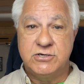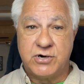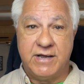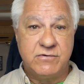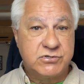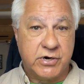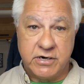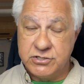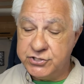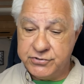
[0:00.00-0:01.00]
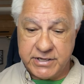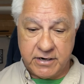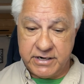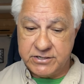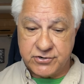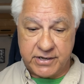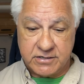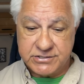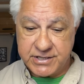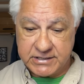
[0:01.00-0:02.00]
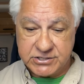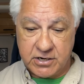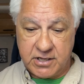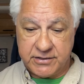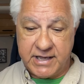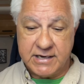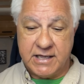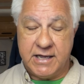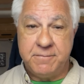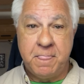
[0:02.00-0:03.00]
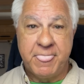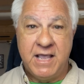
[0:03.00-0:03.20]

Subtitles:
travel trailers, utility trailers, things along that line.